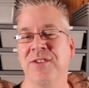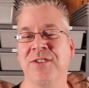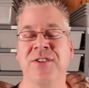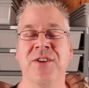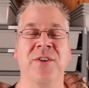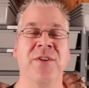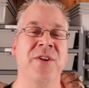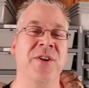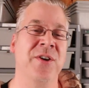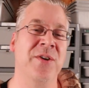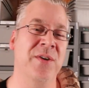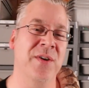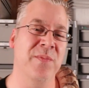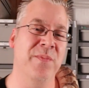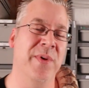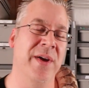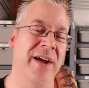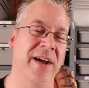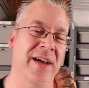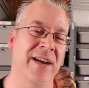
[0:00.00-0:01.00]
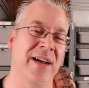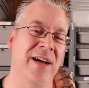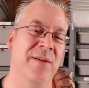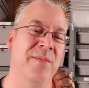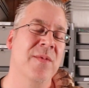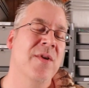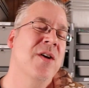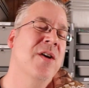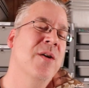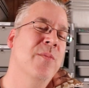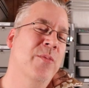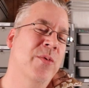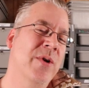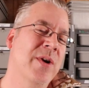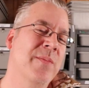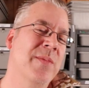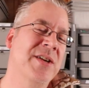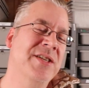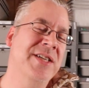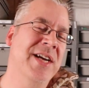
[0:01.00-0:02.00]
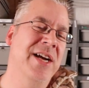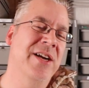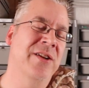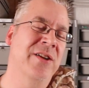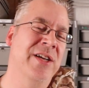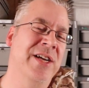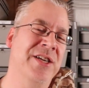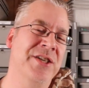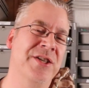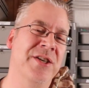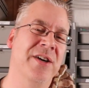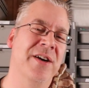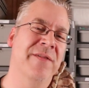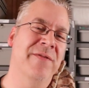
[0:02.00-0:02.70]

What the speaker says: so you can pick it up pretty much at your leisure.